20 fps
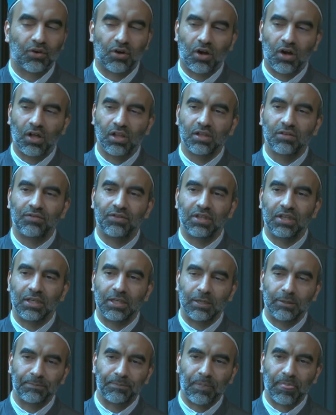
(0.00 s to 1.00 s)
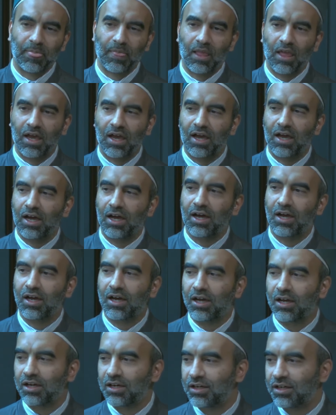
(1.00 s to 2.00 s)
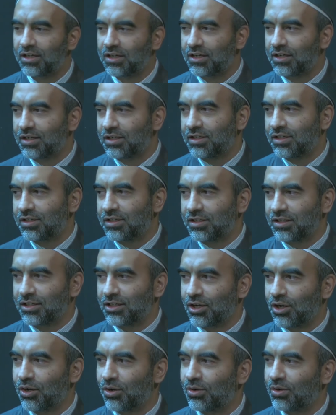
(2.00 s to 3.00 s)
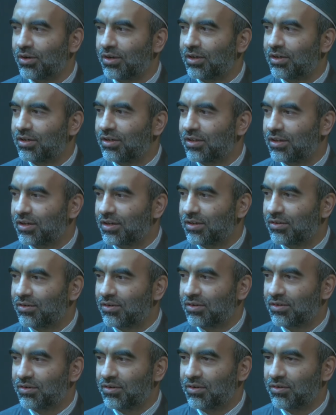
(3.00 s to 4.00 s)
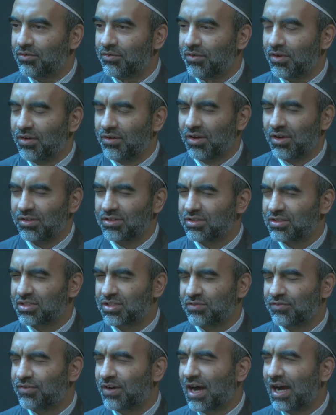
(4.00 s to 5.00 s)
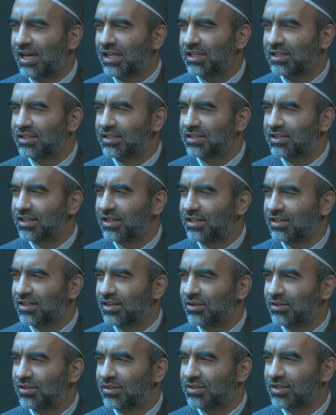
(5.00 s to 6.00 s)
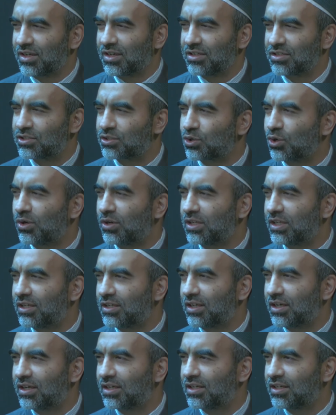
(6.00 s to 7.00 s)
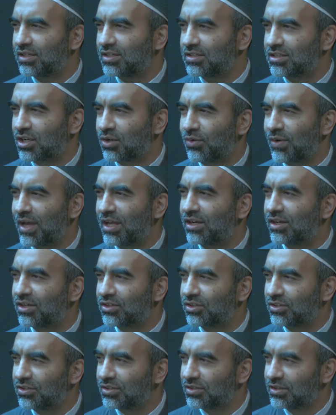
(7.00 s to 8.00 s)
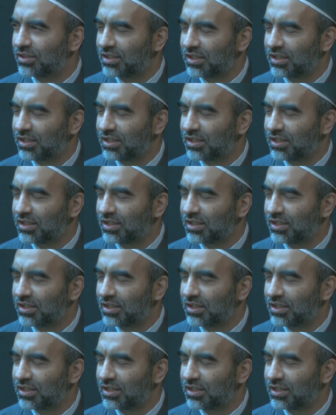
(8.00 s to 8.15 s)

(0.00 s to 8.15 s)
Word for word: all of the, uh, you know, just violent and sordid, tyrannical,